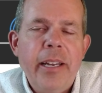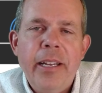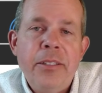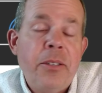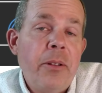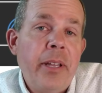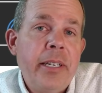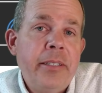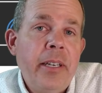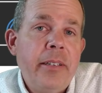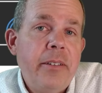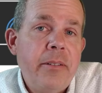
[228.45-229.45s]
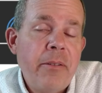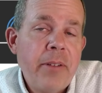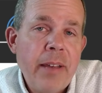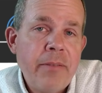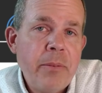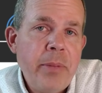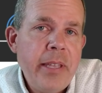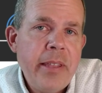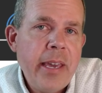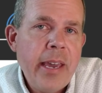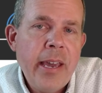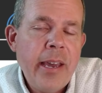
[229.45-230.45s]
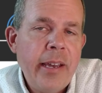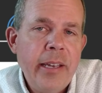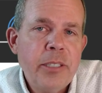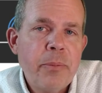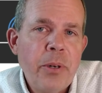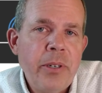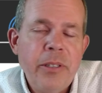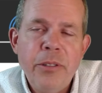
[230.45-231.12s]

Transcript: And so, like I said, you don't have to be the AI expert,